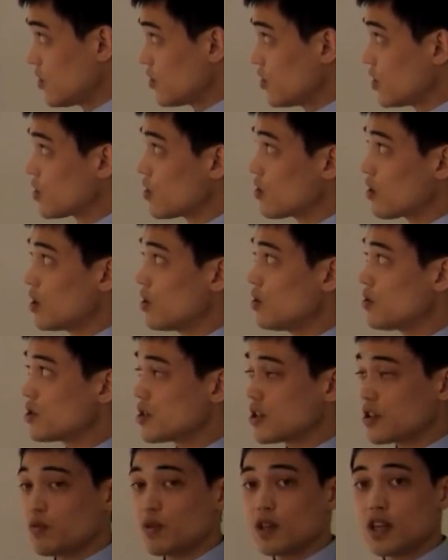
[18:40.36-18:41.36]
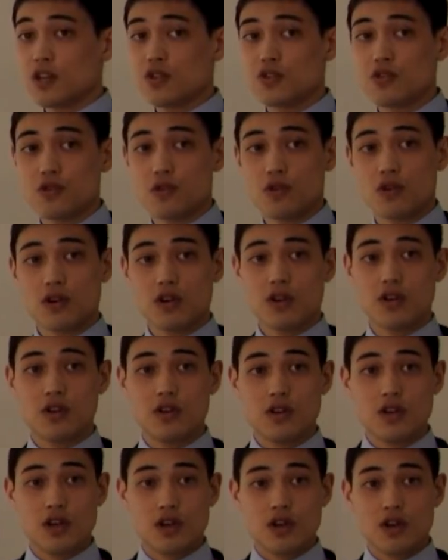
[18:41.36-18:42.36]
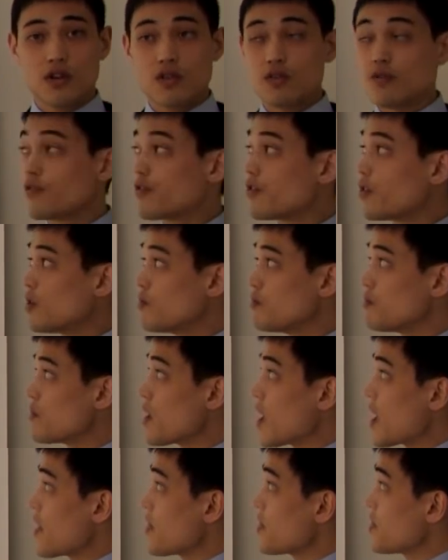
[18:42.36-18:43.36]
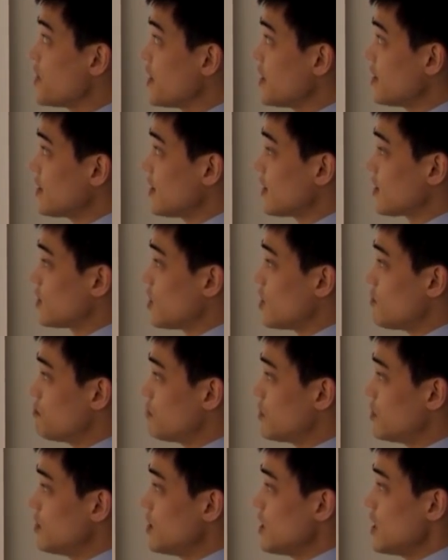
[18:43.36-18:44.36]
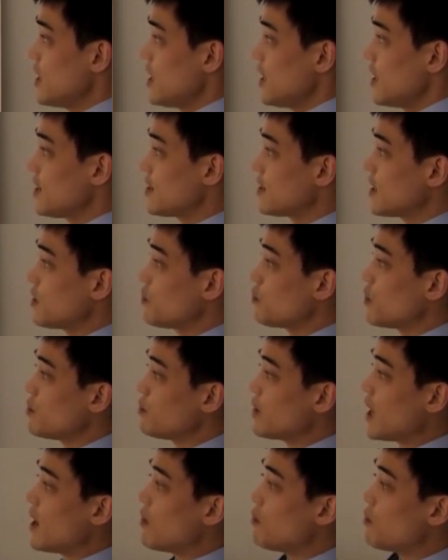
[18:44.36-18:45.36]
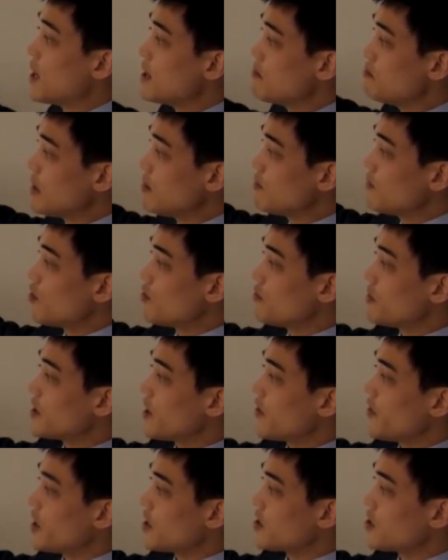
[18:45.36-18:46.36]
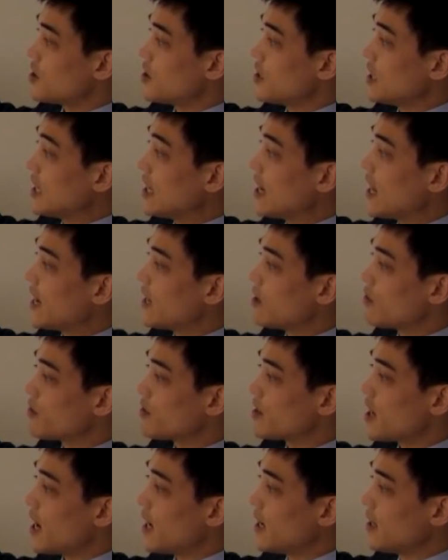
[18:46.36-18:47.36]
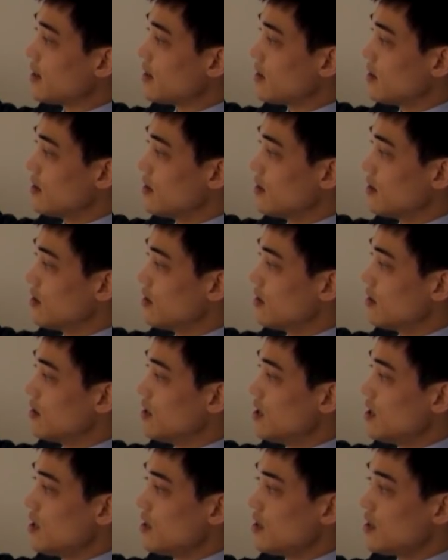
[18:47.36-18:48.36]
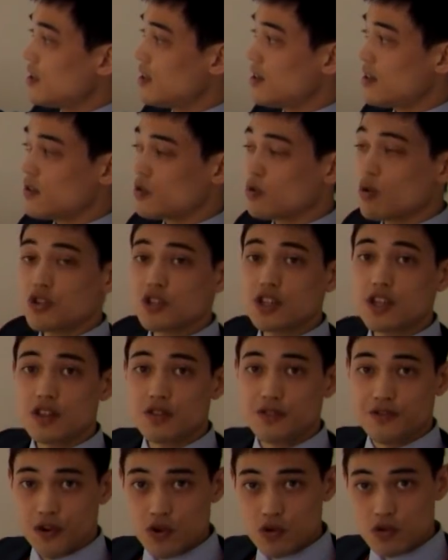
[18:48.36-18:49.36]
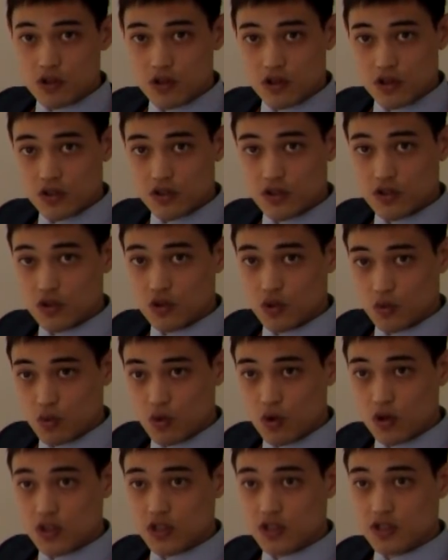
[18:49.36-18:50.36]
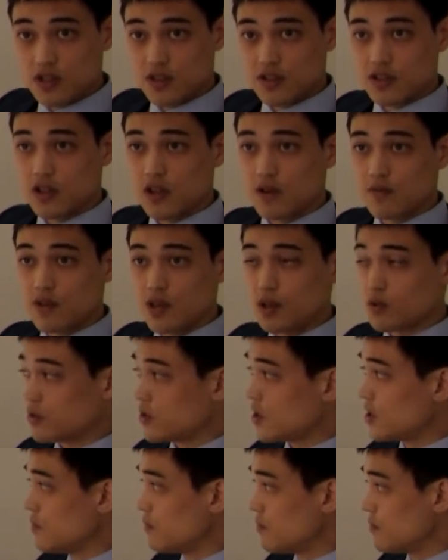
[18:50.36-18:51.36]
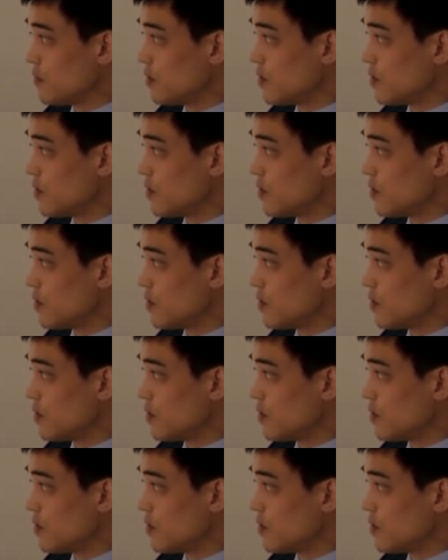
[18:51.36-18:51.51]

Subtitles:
So the conclusions we can draw from this example is that when we have one beamforming direction in line of sight, the distortion is focused towards the served user,